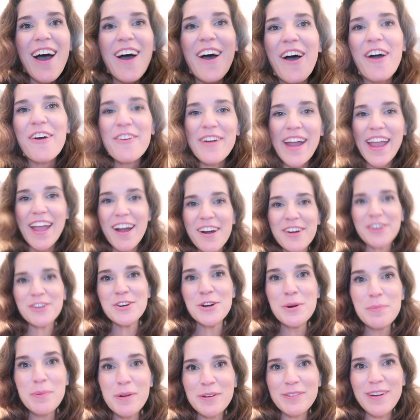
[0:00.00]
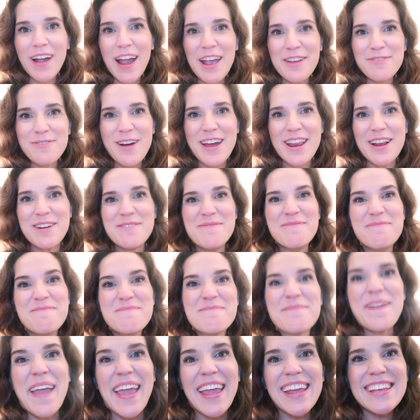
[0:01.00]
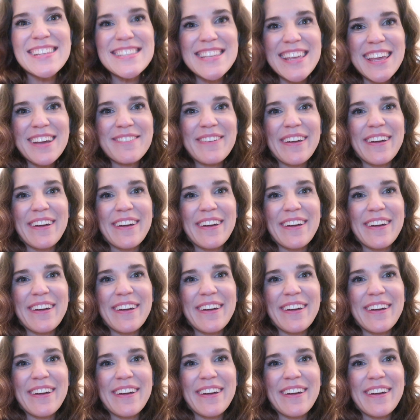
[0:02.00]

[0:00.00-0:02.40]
All right, our Uber ride went amazing.